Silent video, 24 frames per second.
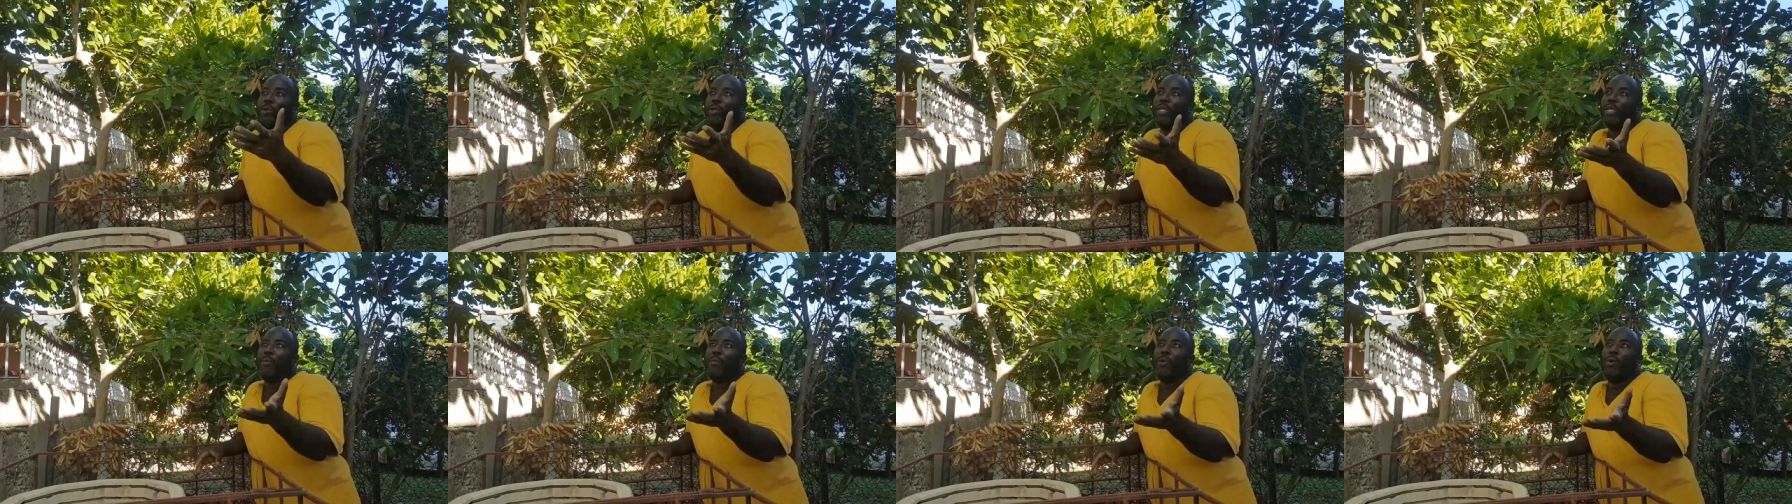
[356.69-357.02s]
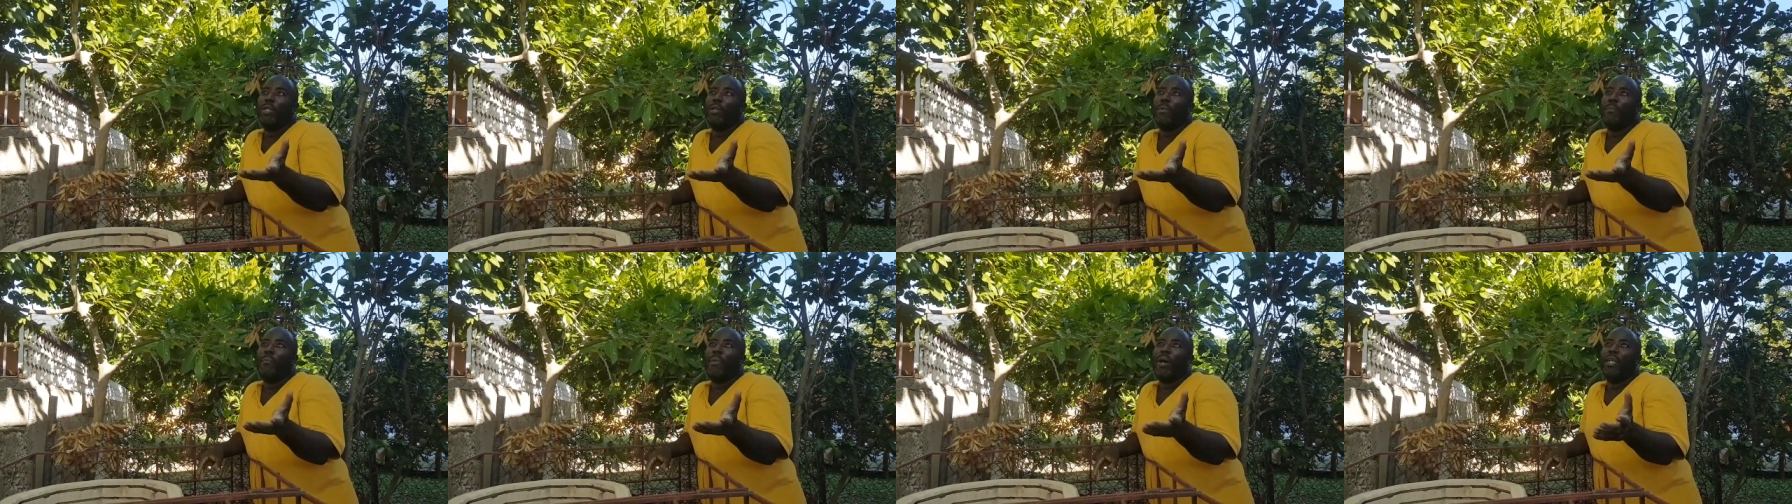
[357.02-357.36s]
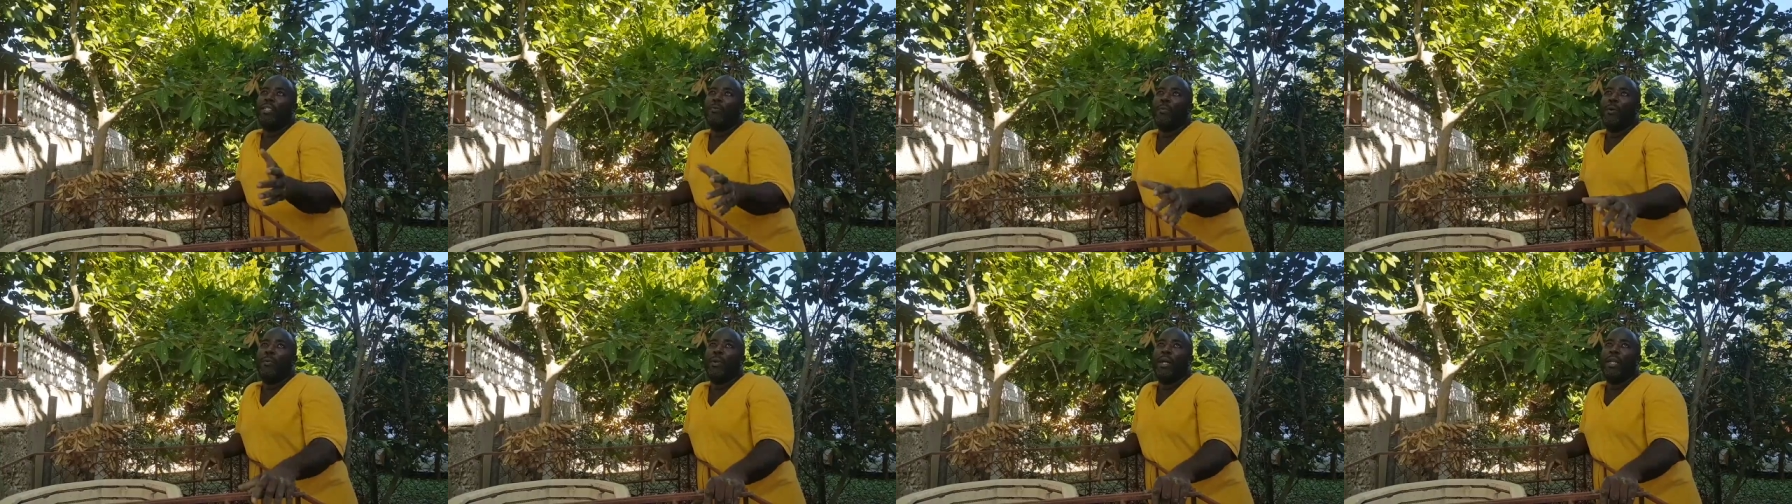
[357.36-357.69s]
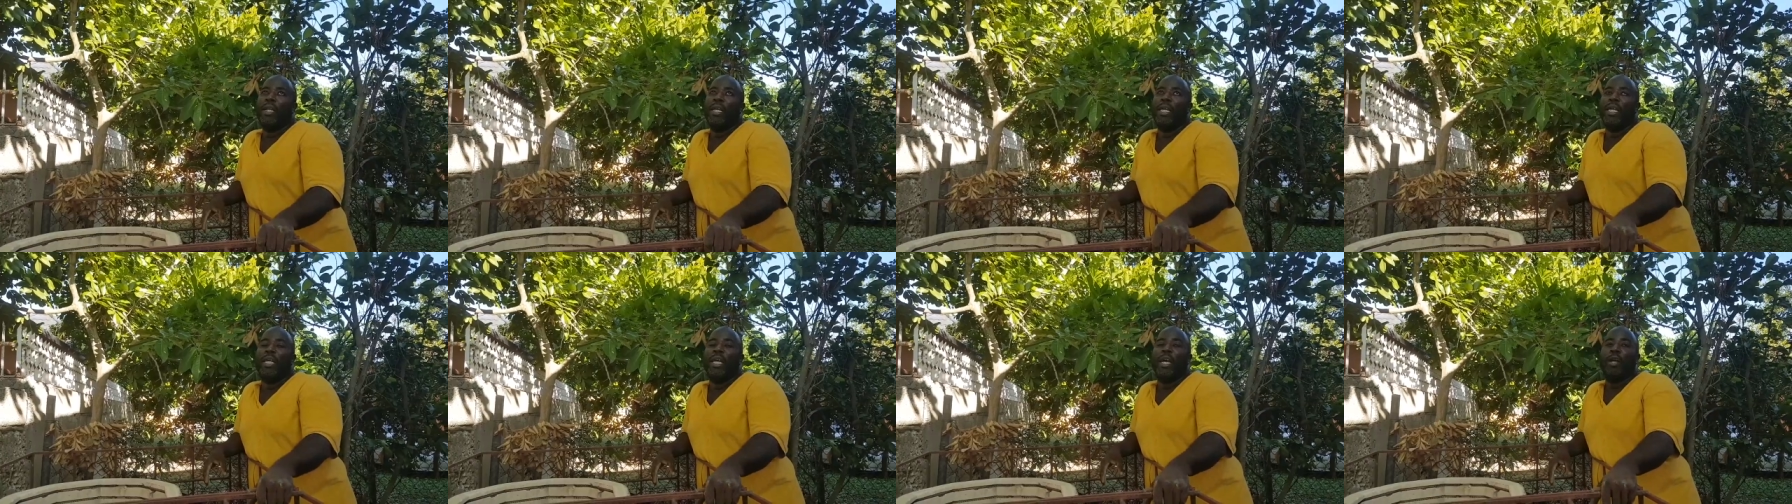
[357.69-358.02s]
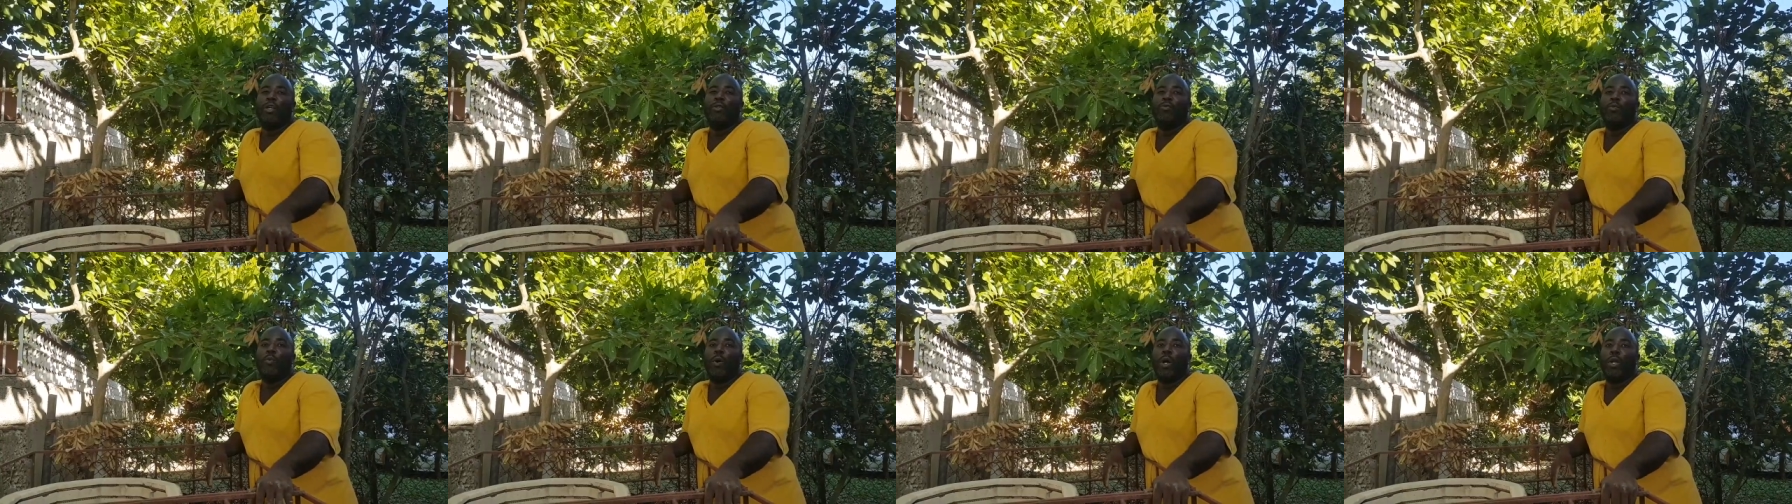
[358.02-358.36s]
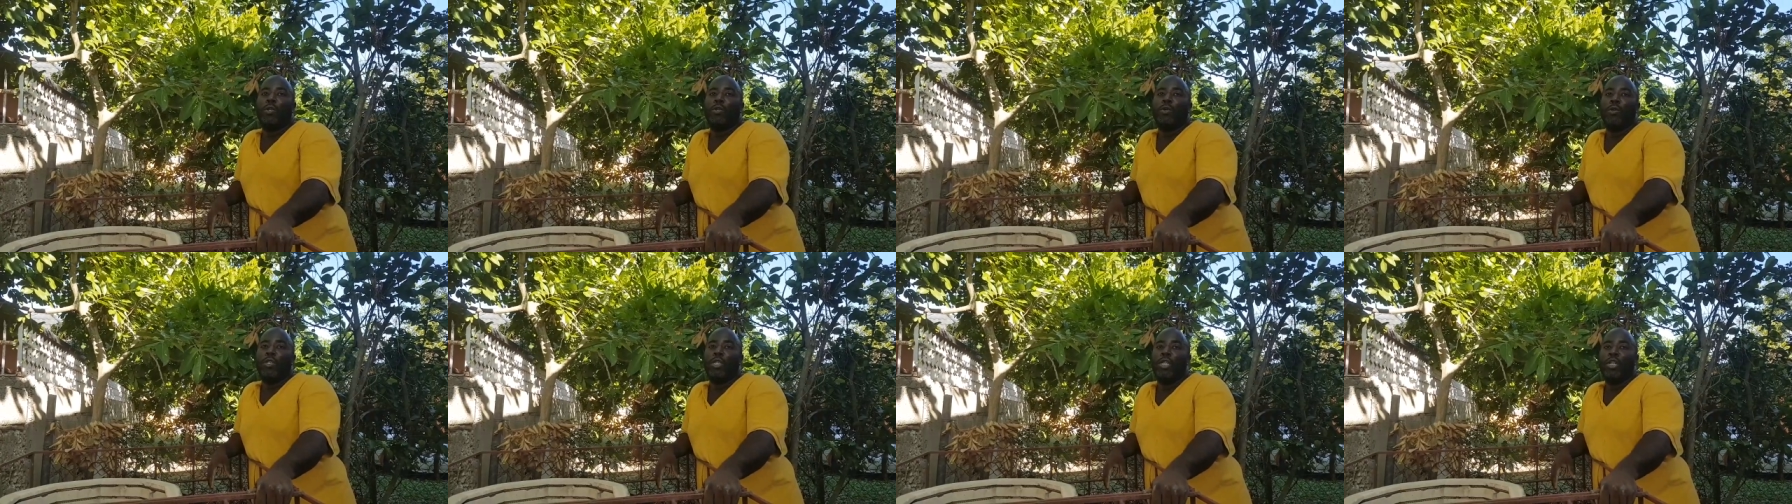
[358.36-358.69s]
which about the maximum that clay can go is
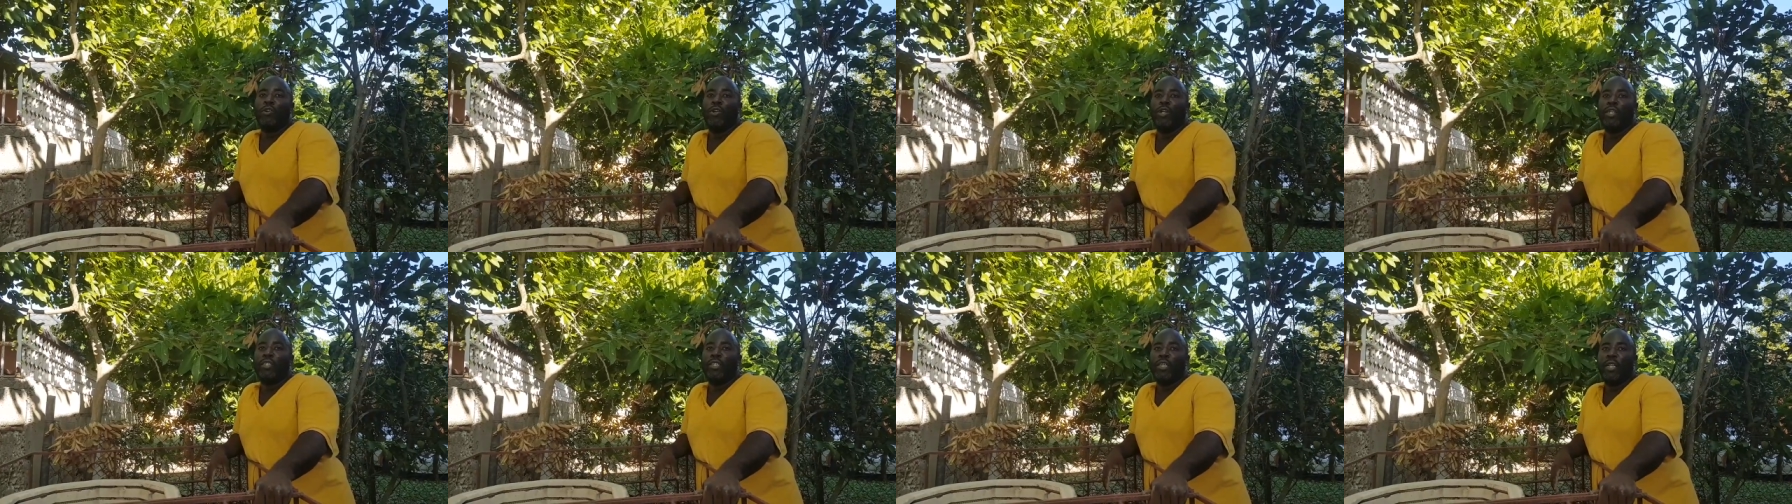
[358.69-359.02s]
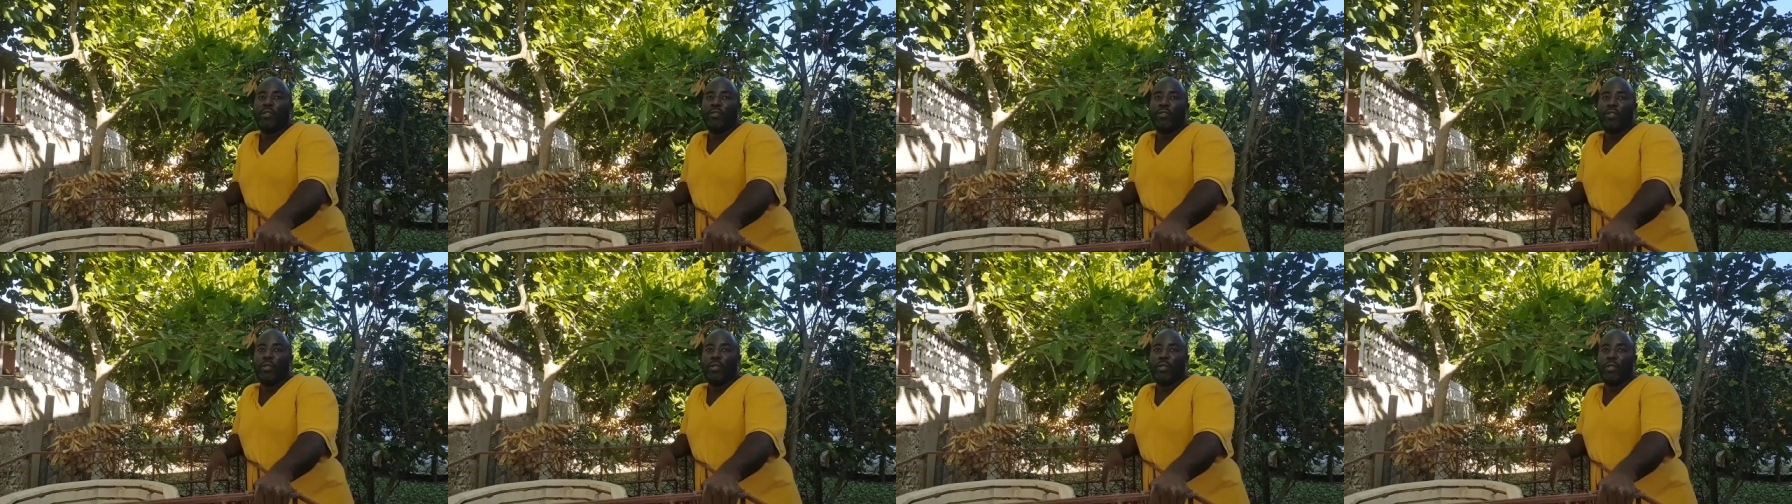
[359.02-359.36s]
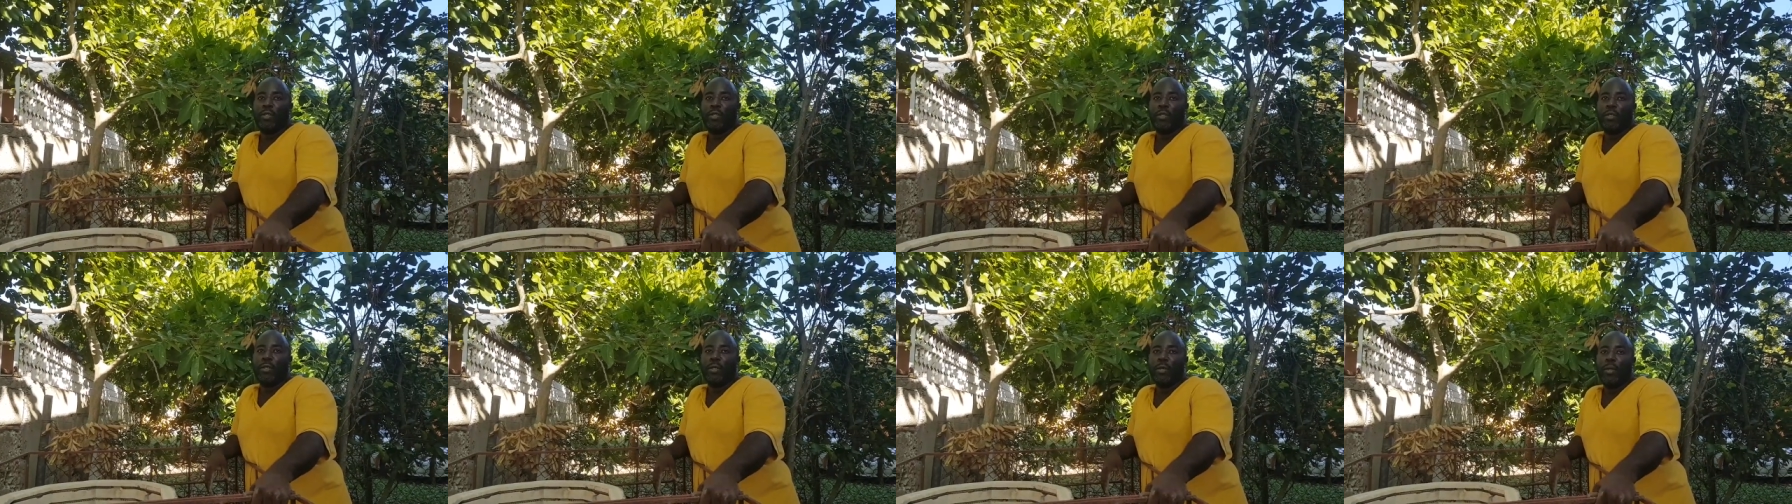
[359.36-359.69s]
1000 degrees Celsius.